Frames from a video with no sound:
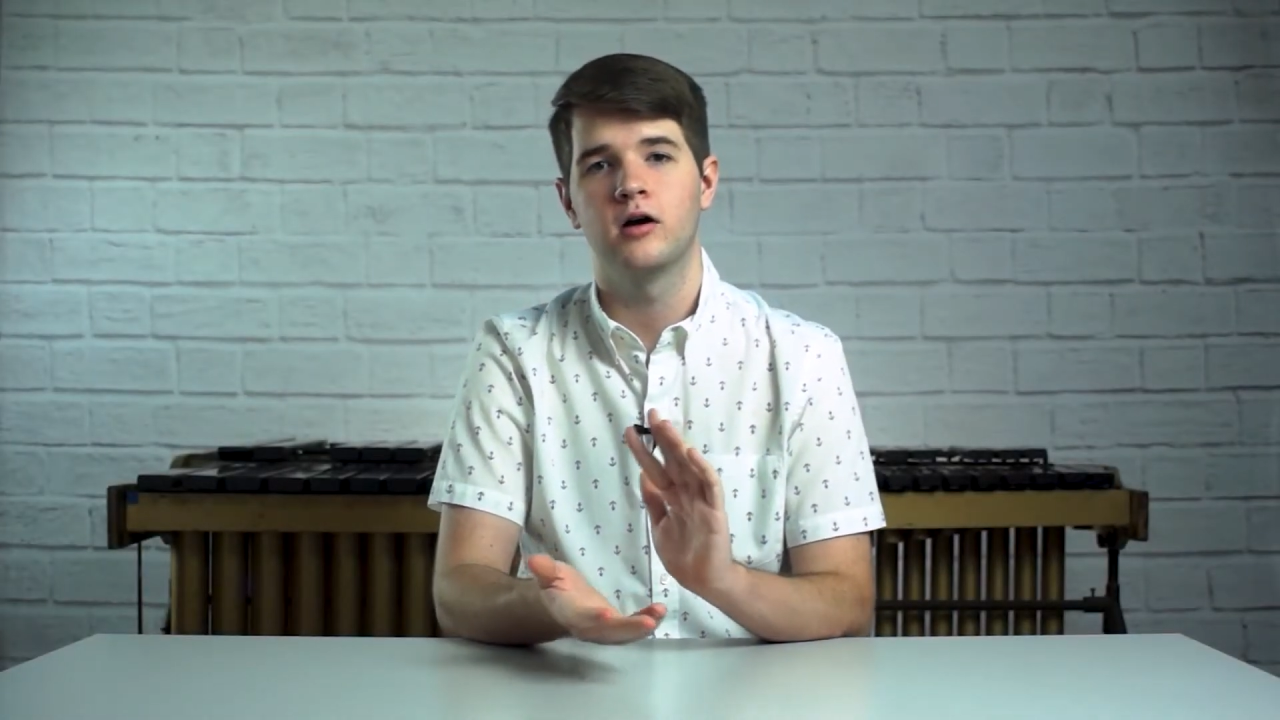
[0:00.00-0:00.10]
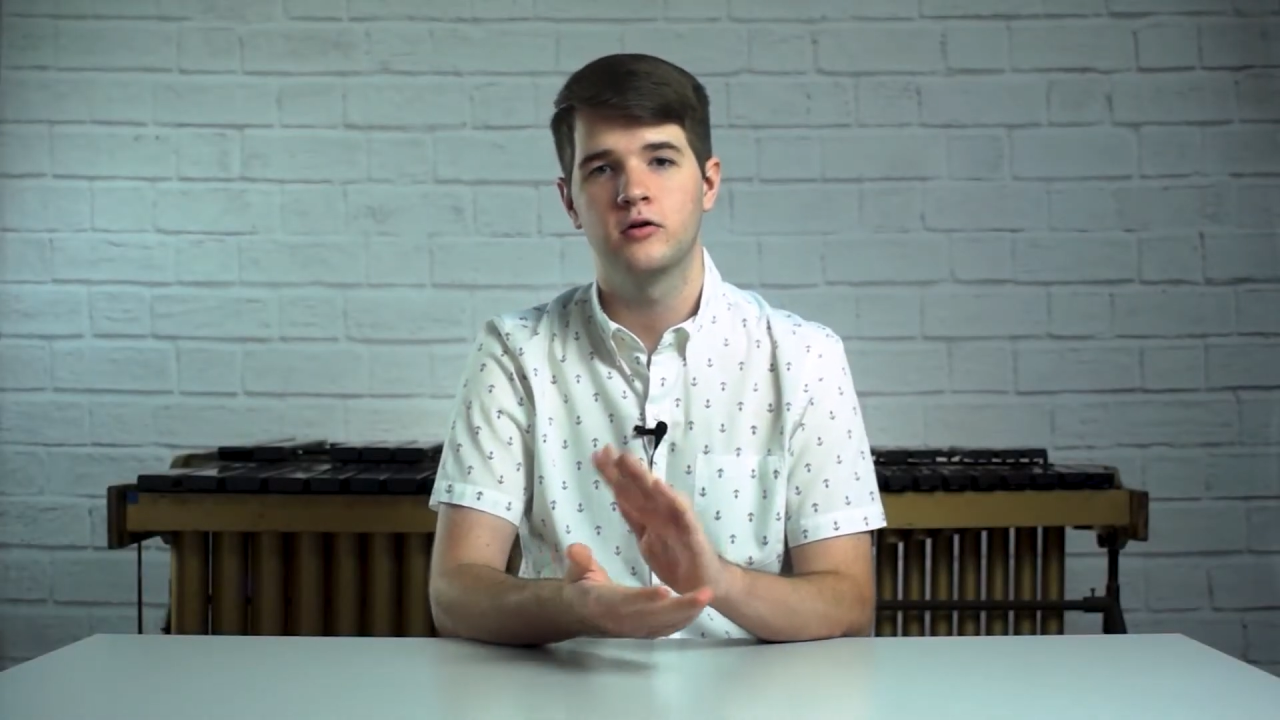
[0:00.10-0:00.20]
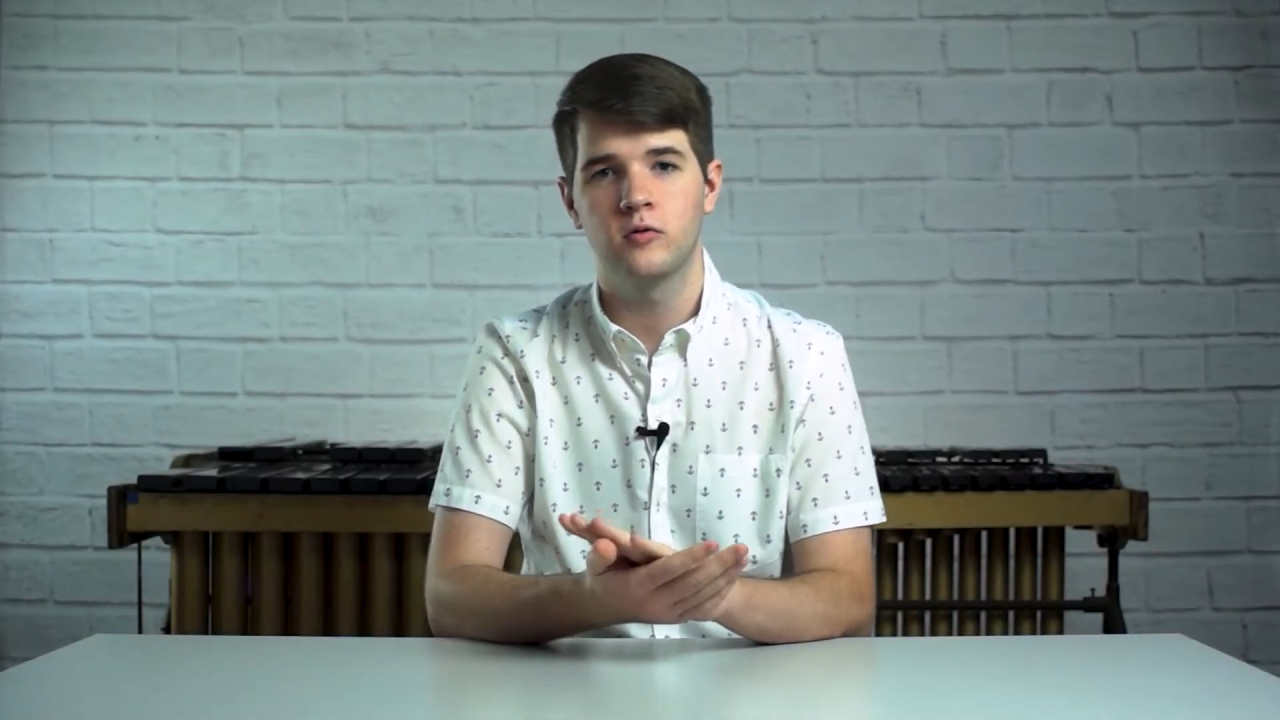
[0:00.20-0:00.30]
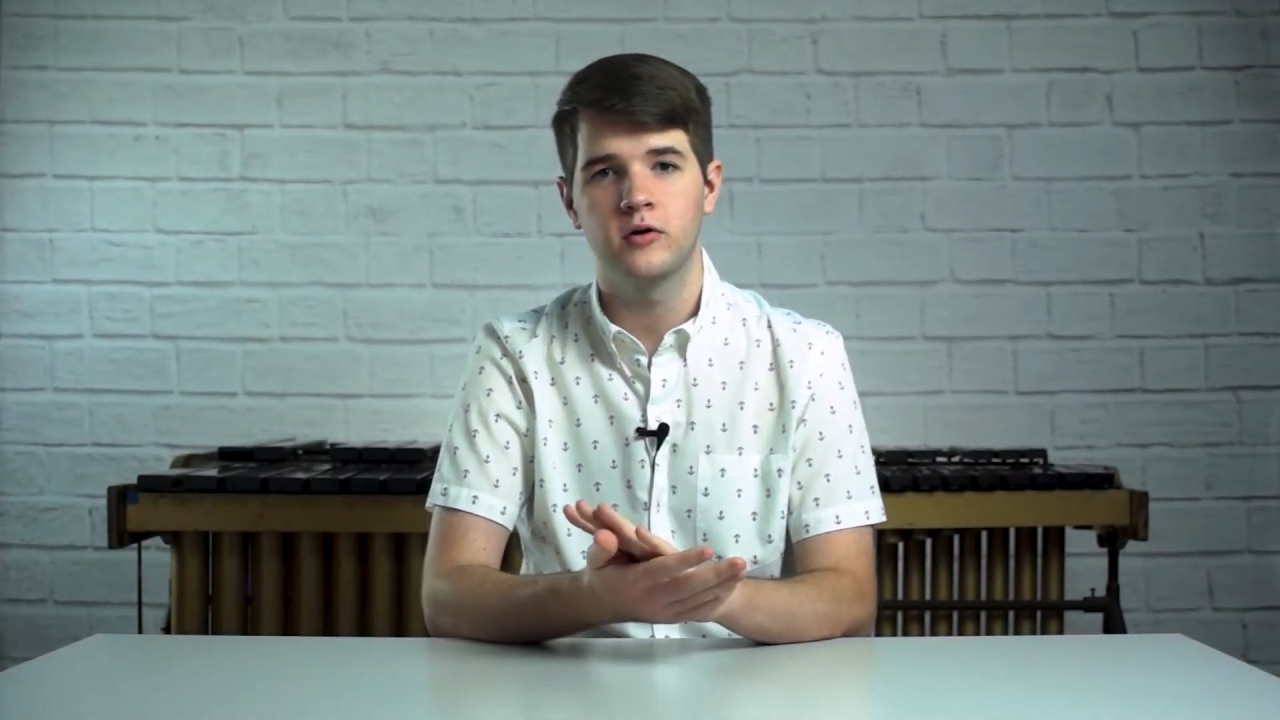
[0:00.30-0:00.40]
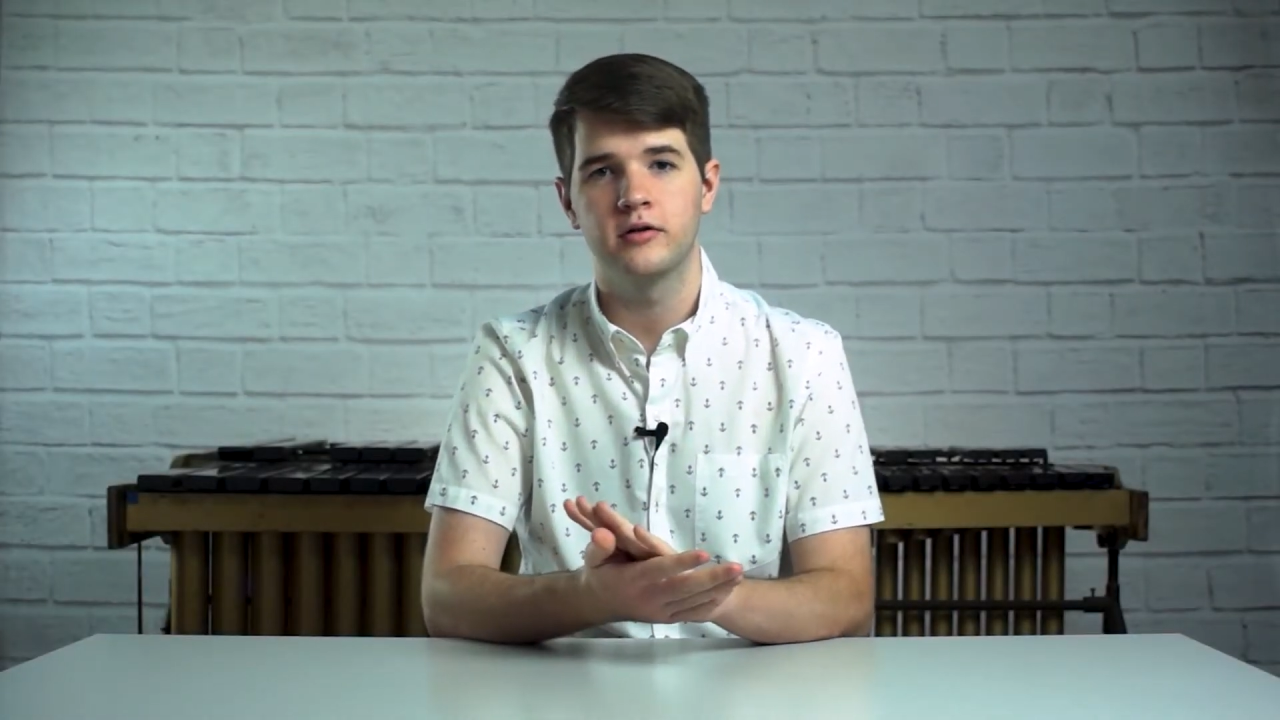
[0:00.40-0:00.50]

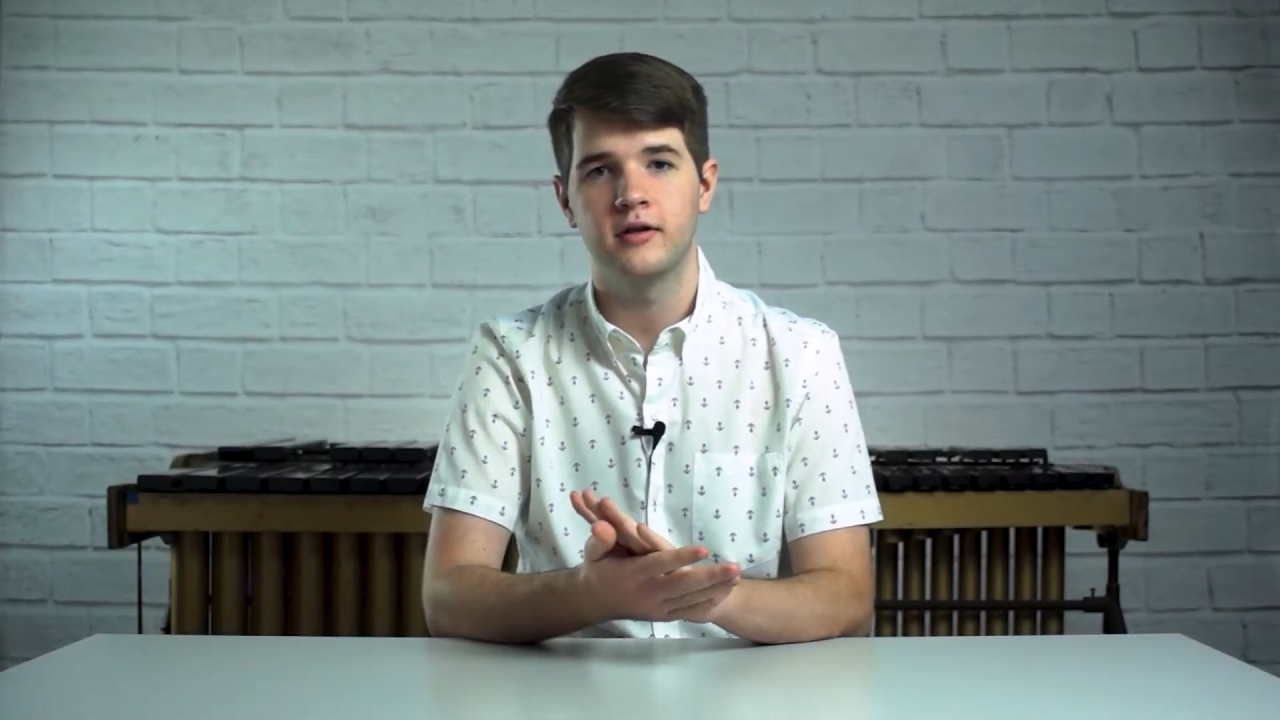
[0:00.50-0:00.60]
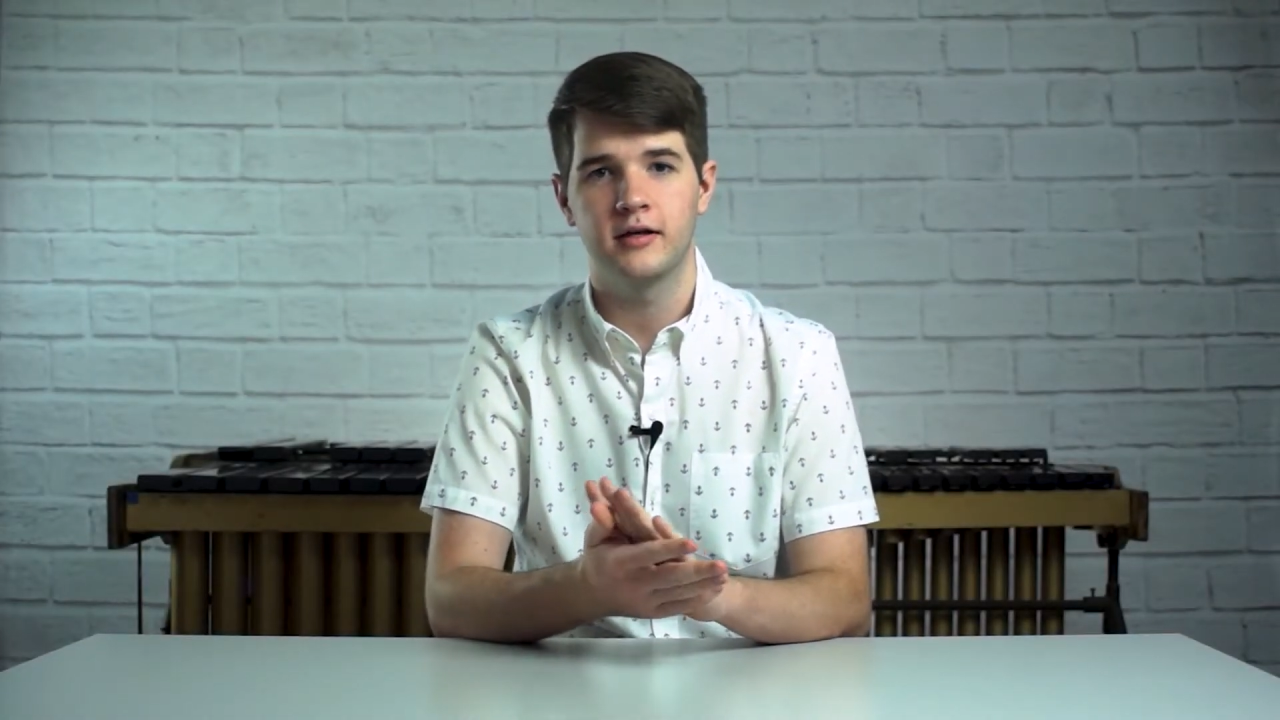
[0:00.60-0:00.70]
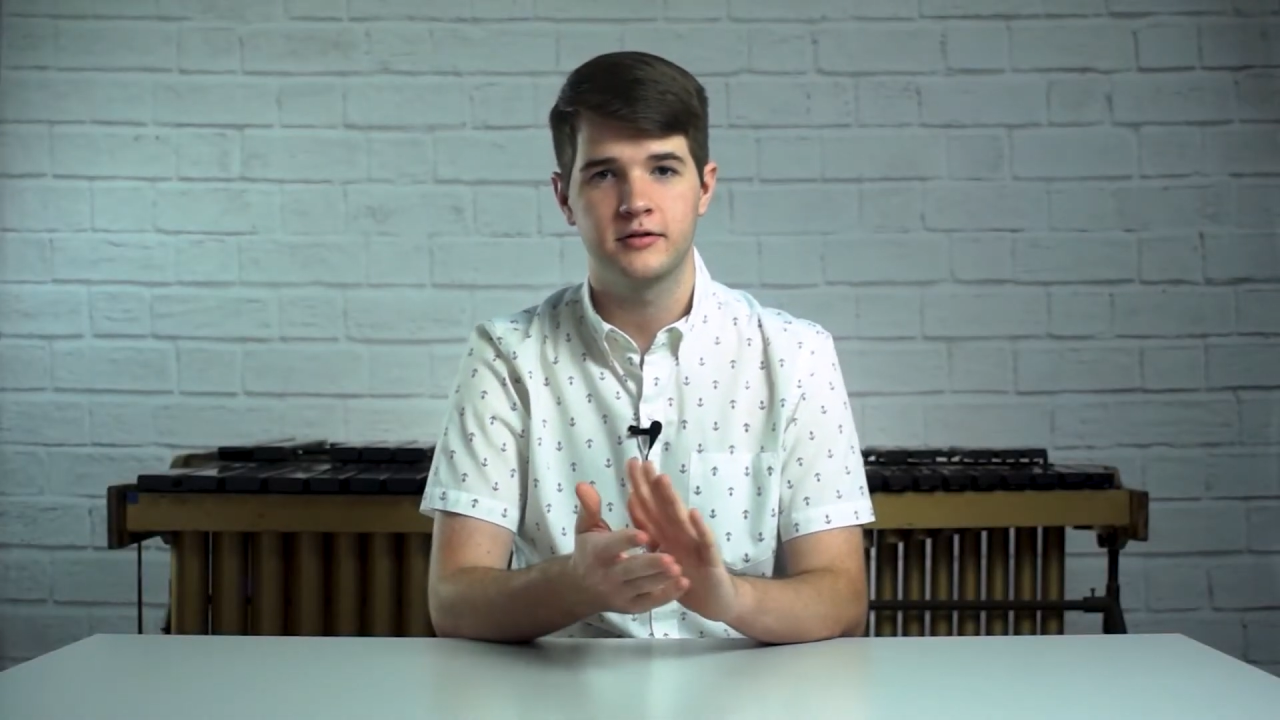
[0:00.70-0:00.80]
cord that